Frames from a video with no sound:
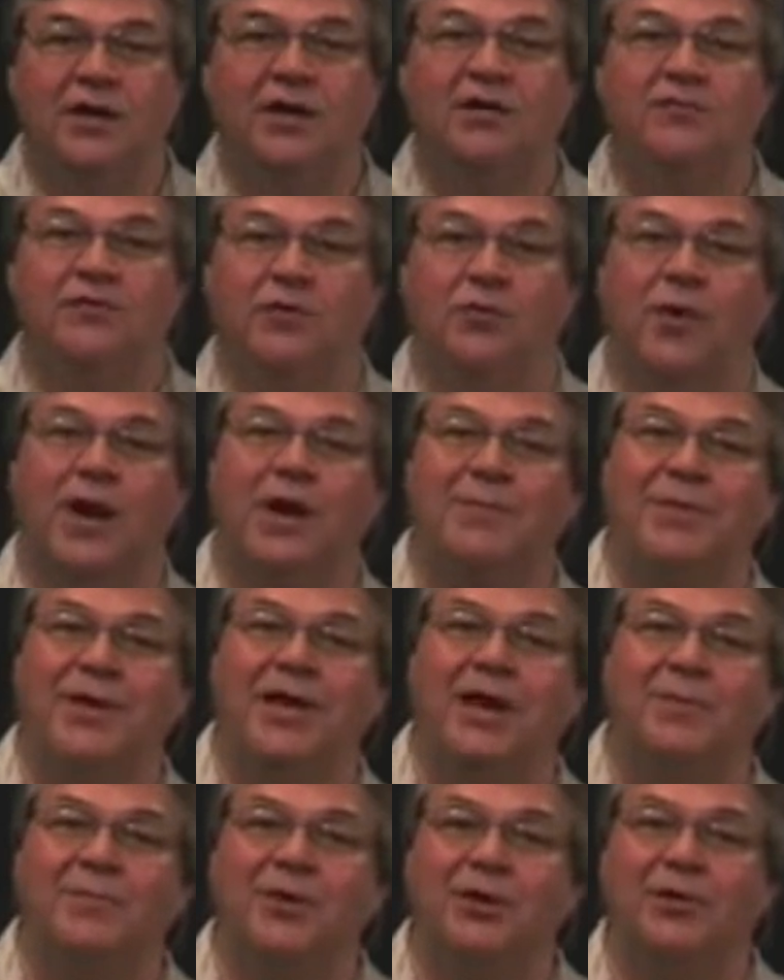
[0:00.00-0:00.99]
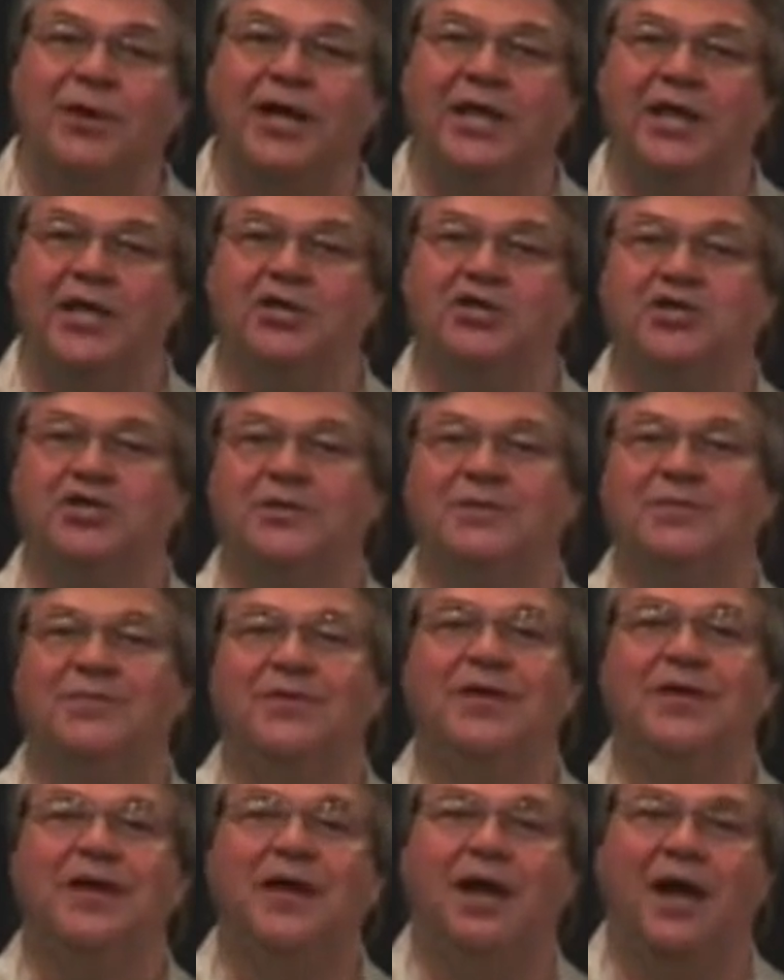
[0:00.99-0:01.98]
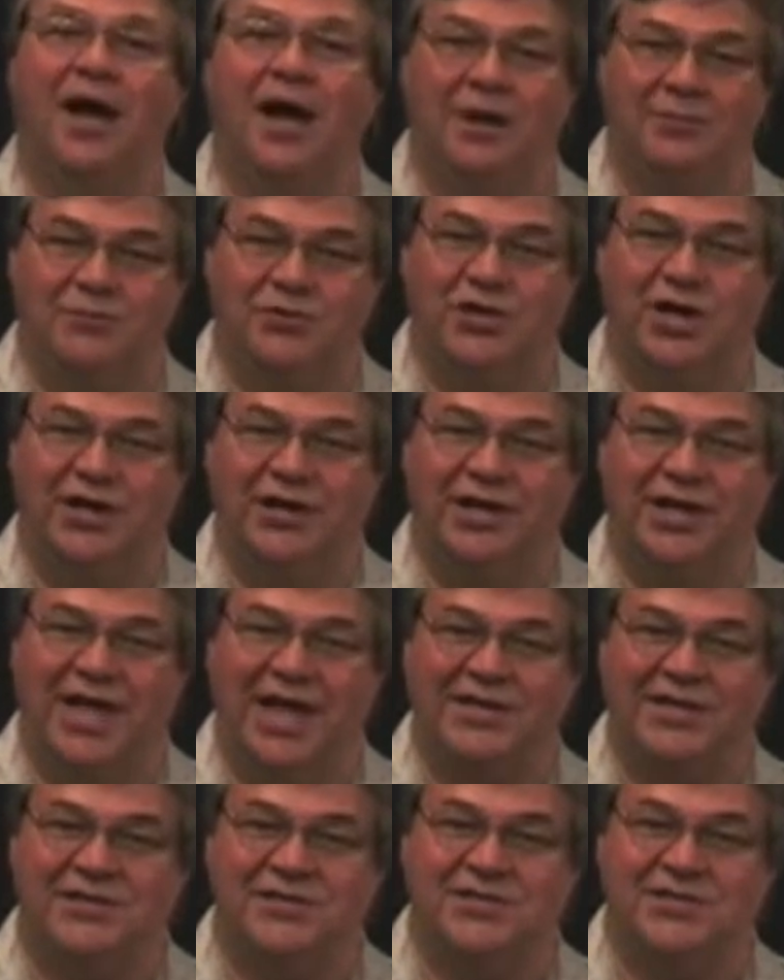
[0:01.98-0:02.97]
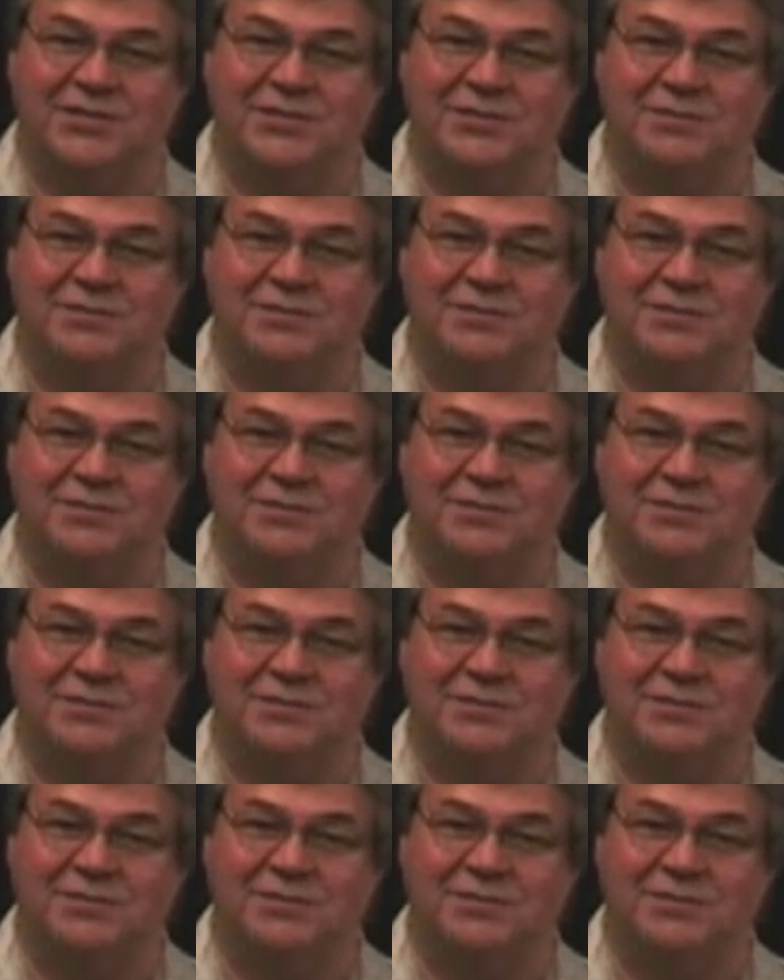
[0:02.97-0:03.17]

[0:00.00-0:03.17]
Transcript: For ramping up your English, I'm John Letts.